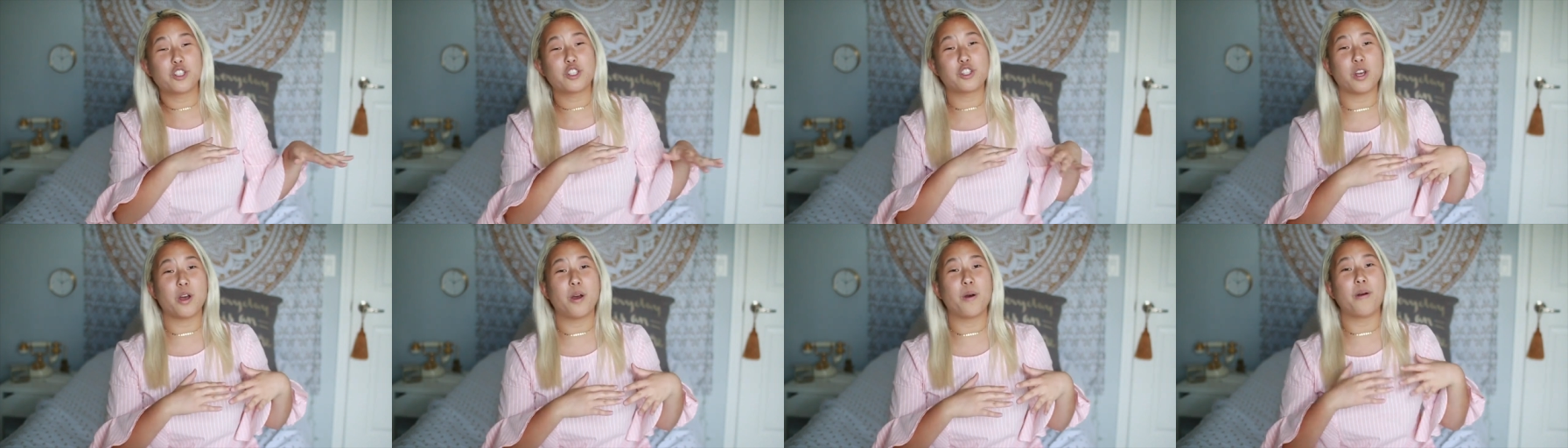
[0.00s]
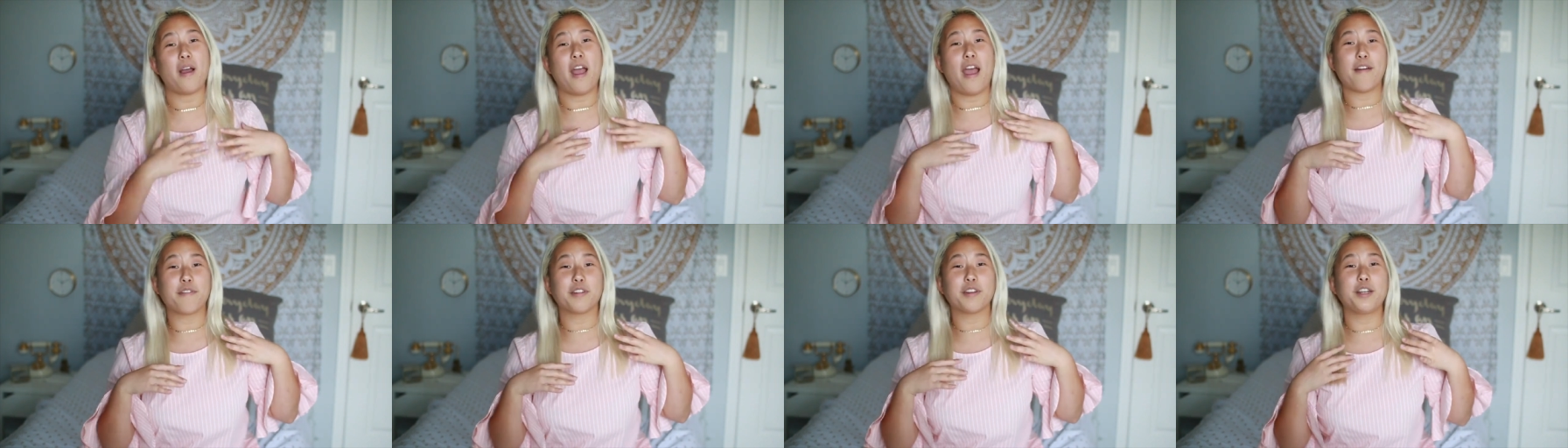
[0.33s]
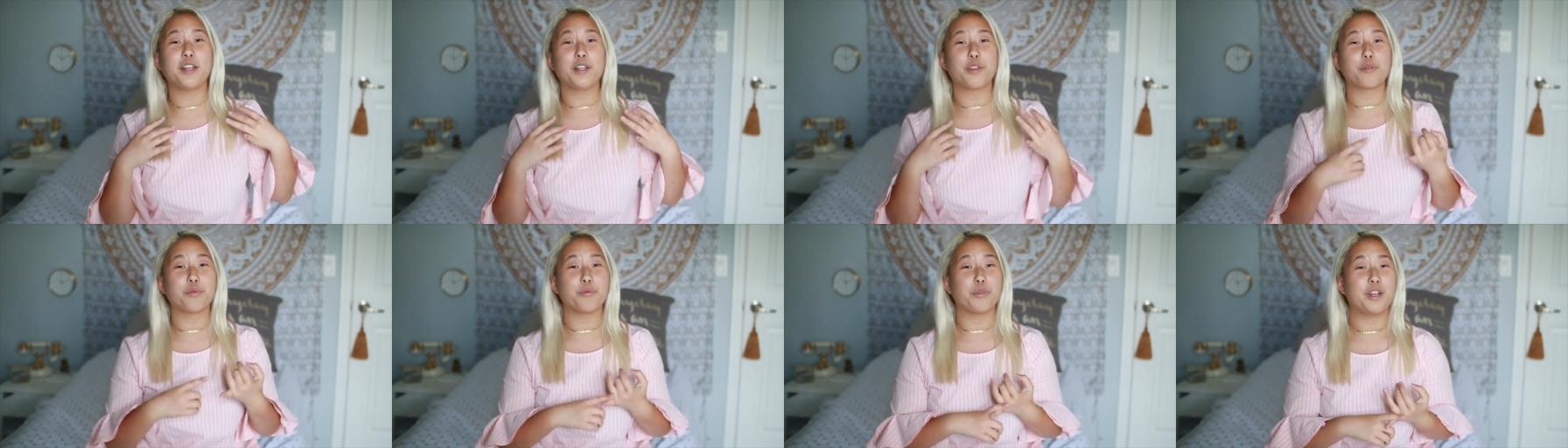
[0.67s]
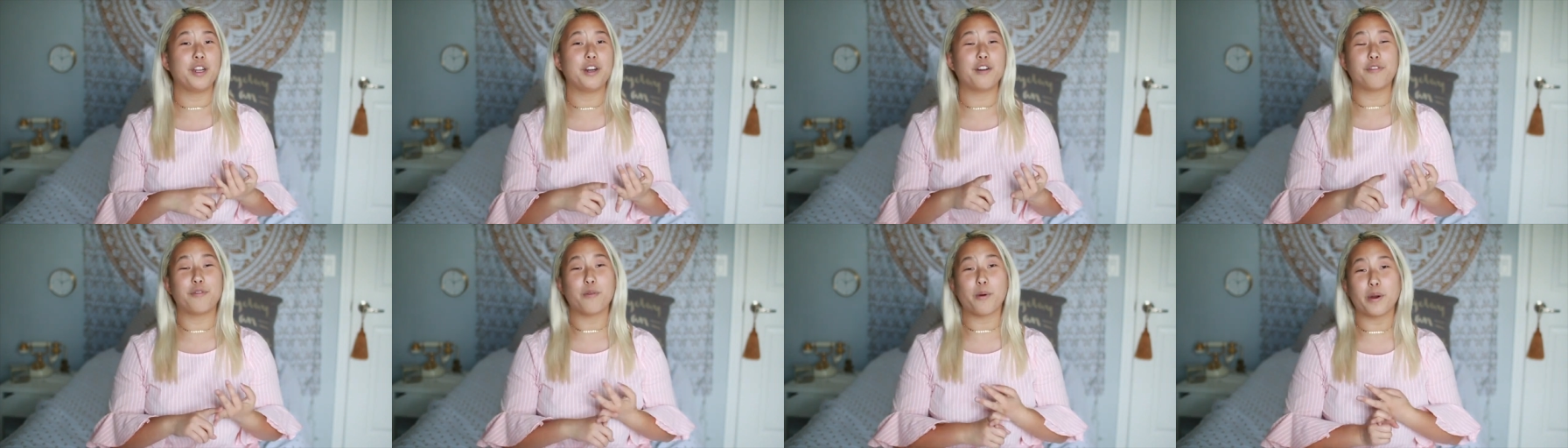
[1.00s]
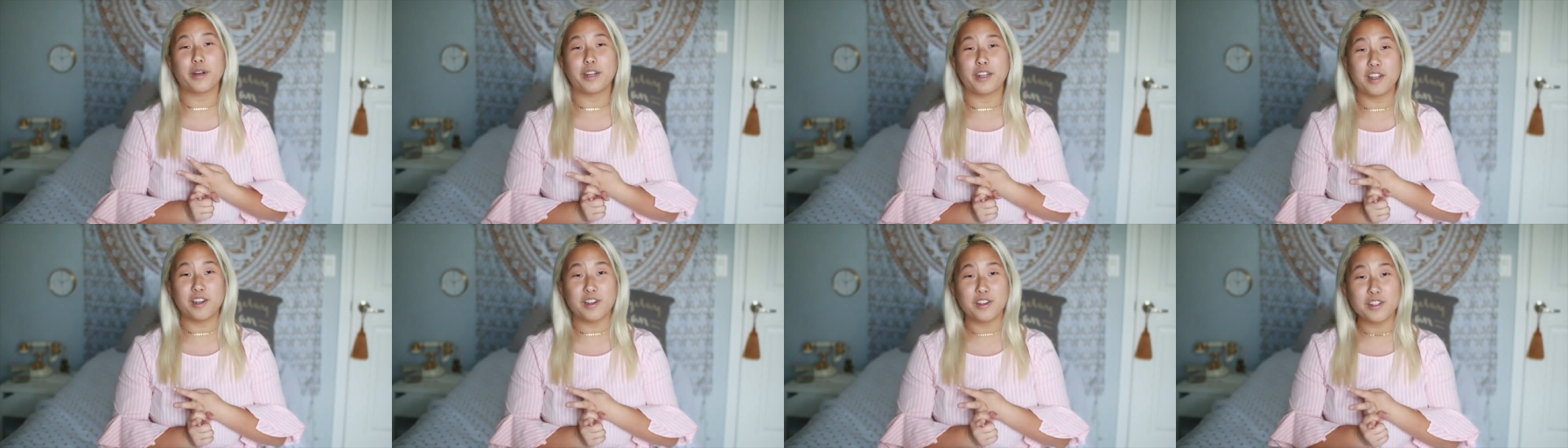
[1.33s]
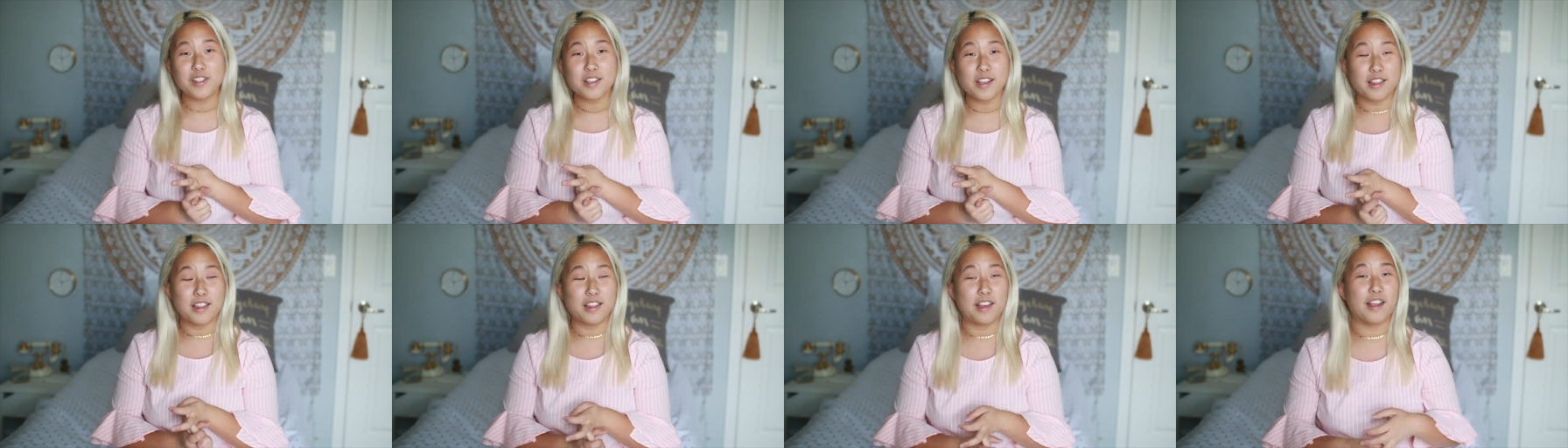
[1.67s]
So every three to four
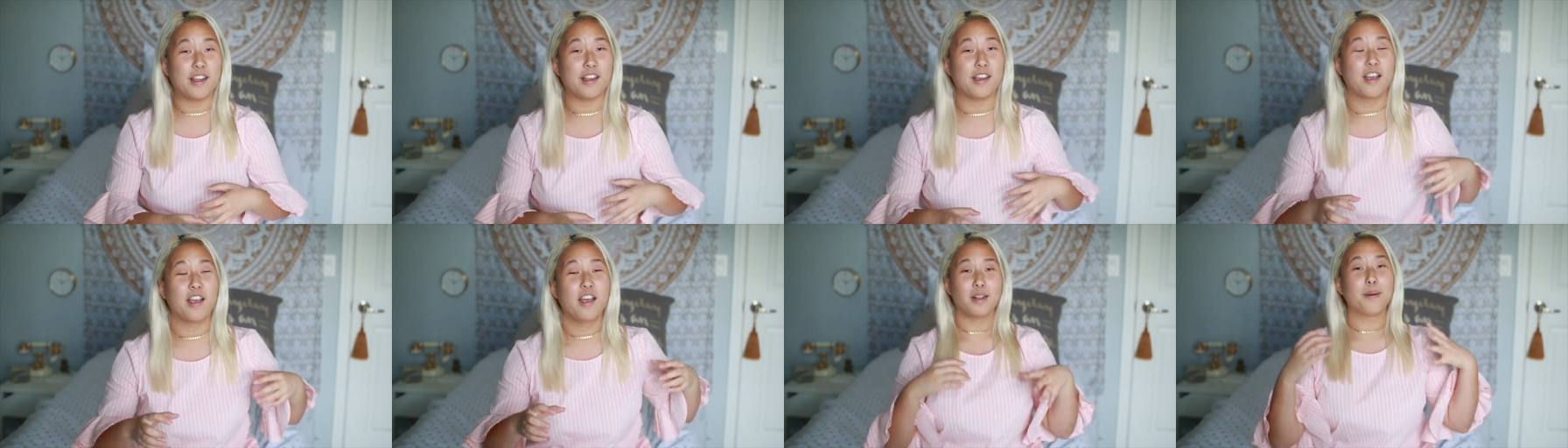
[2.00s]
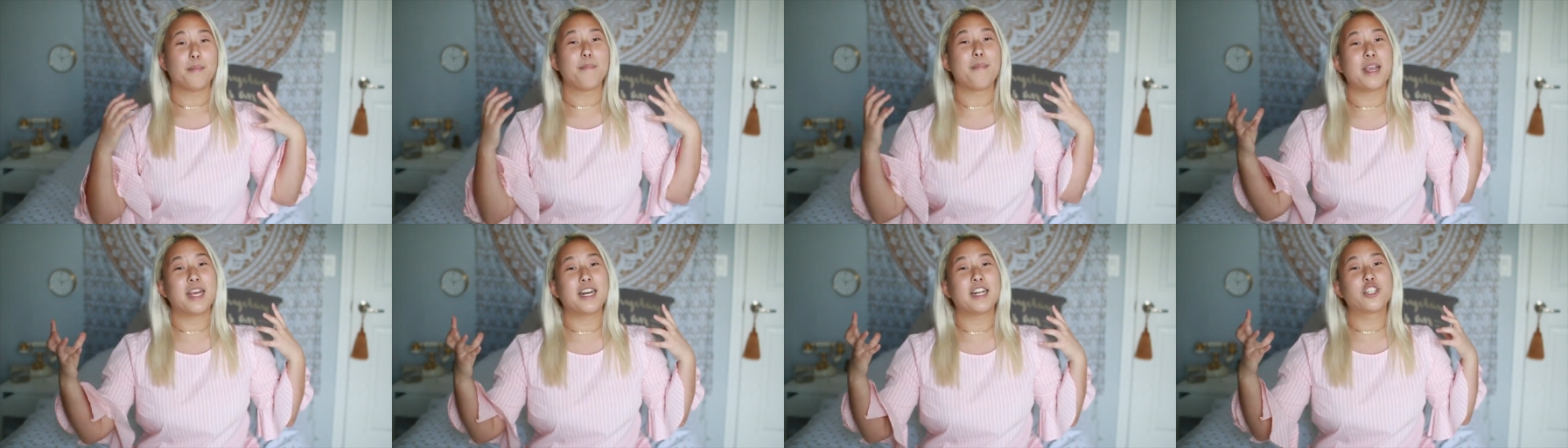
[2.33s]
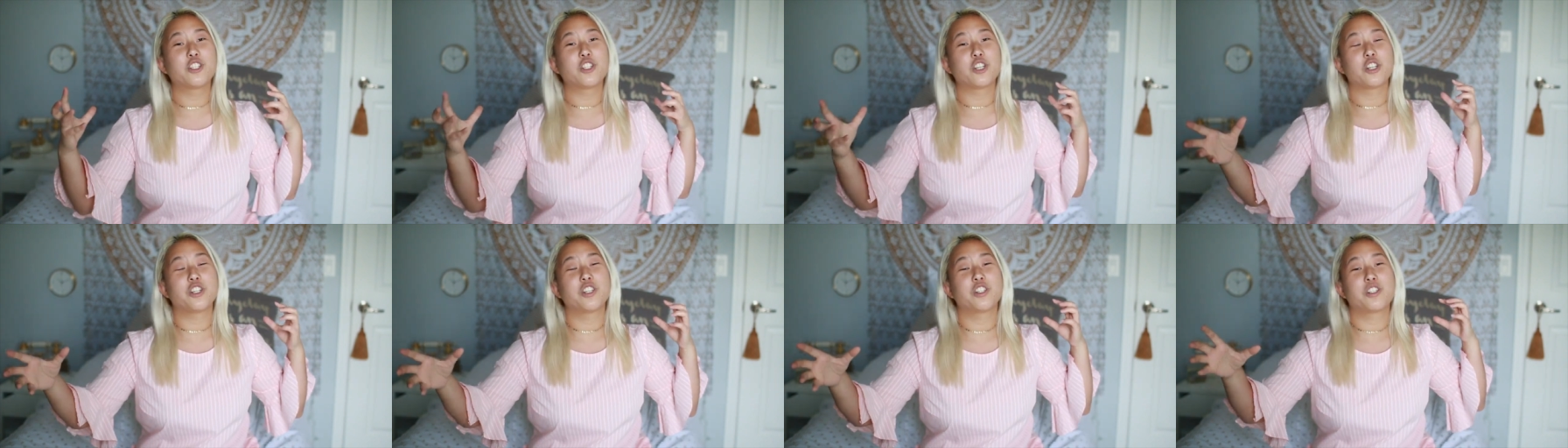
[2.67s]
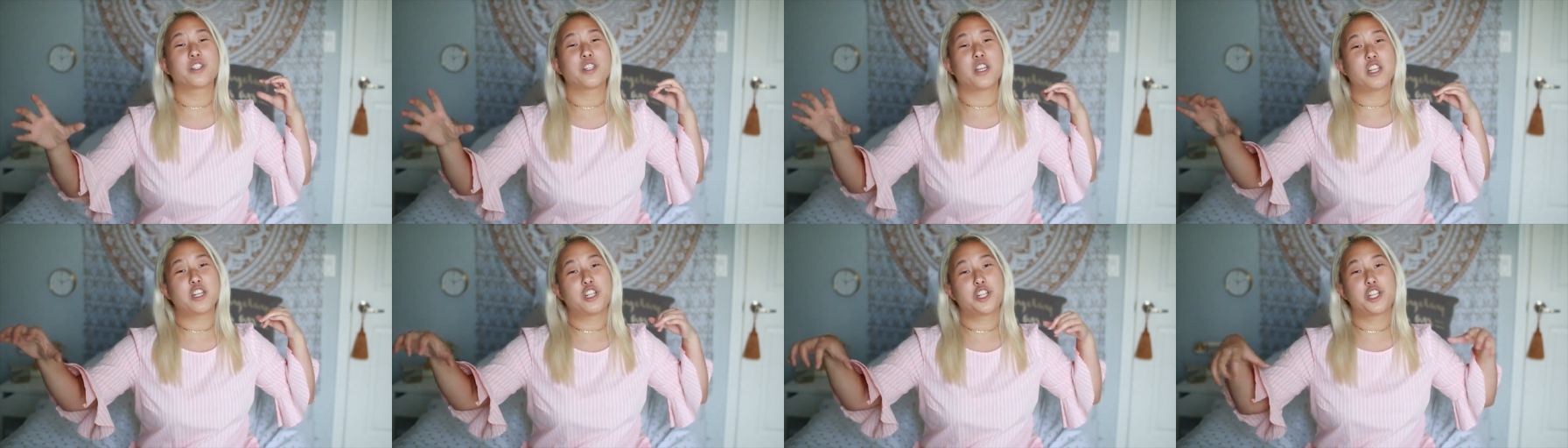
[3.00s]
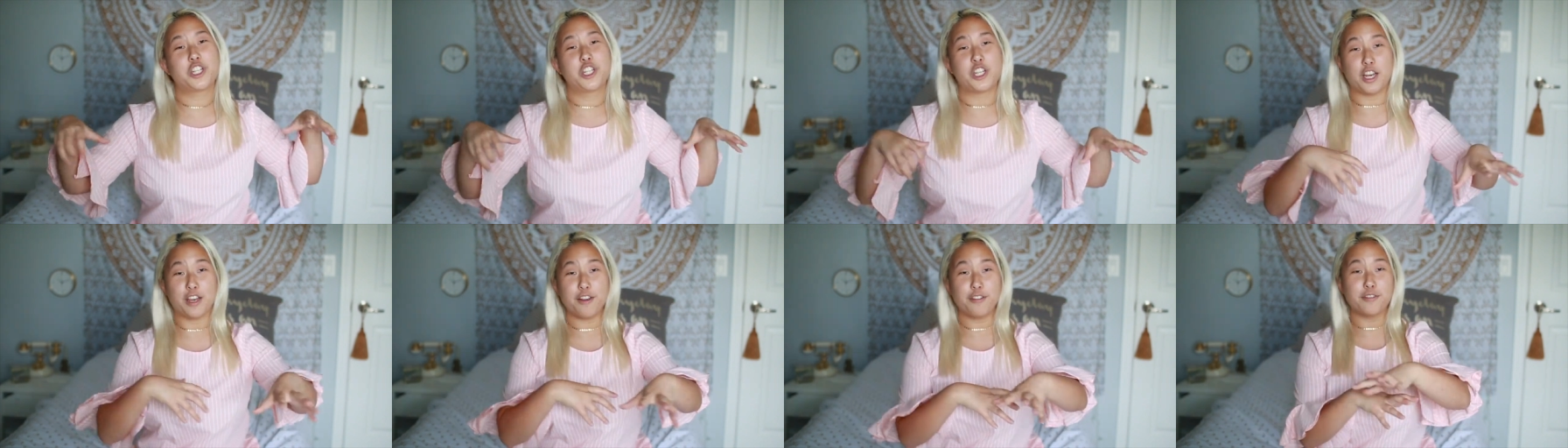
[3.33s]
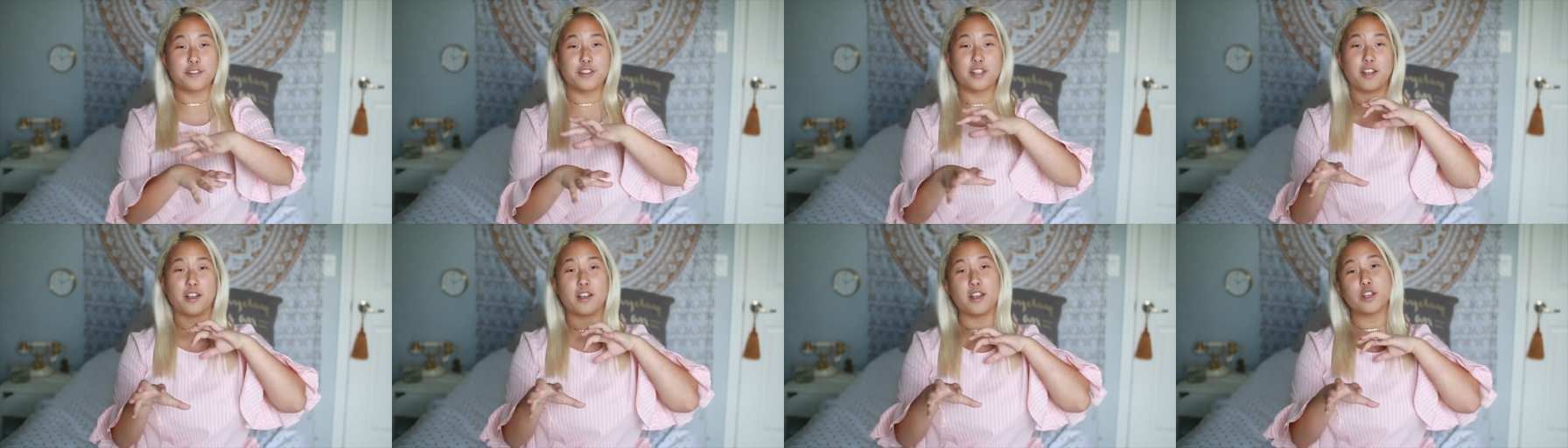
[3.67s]
years, I think, managers
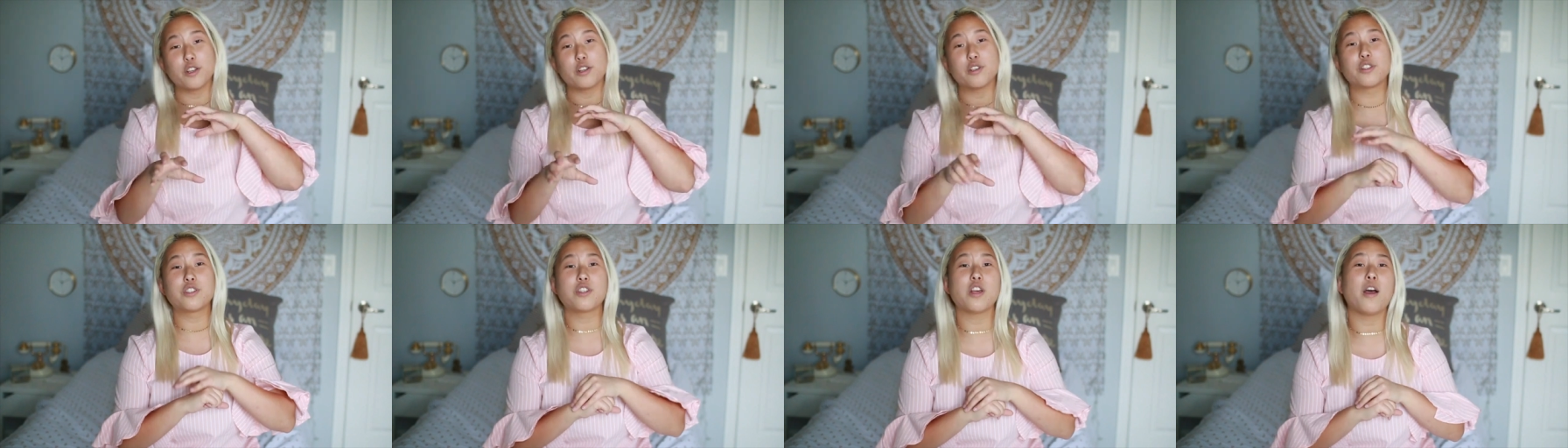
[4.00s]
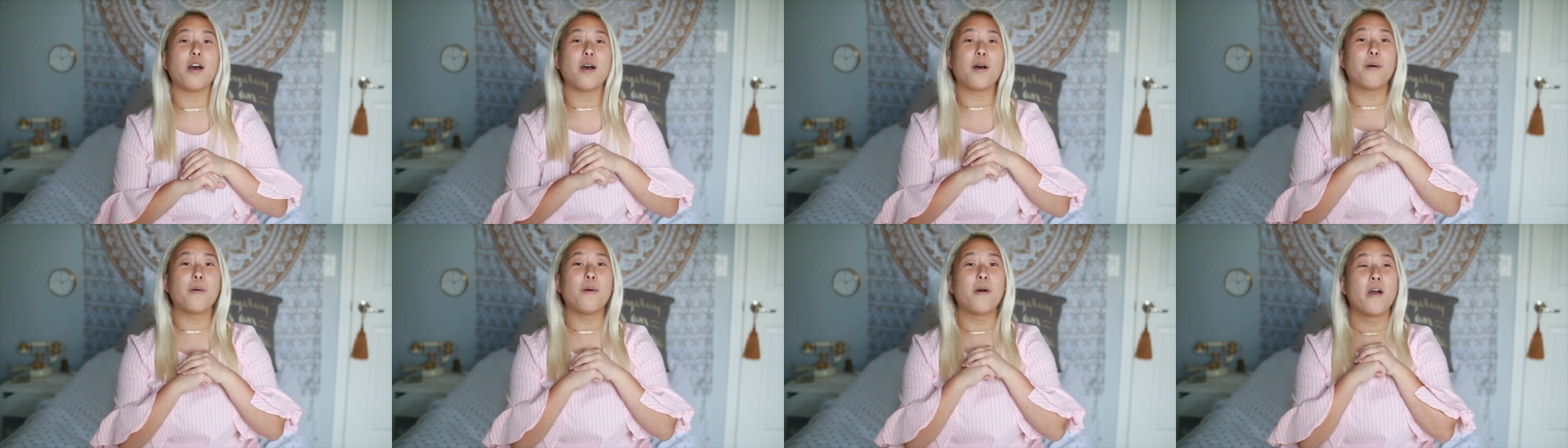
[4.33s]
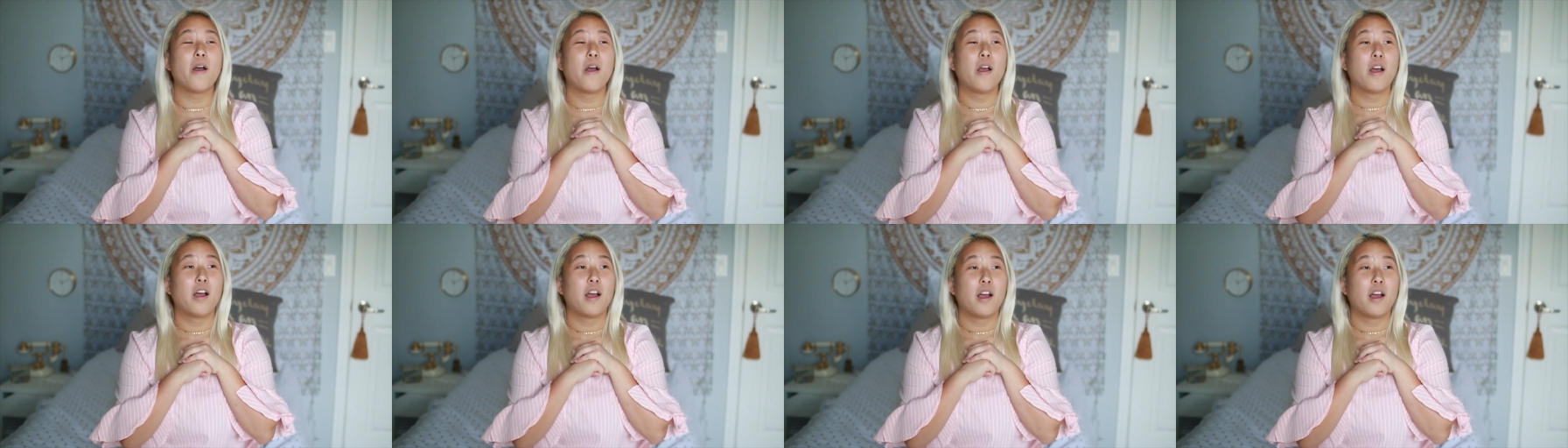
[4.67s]
shift. So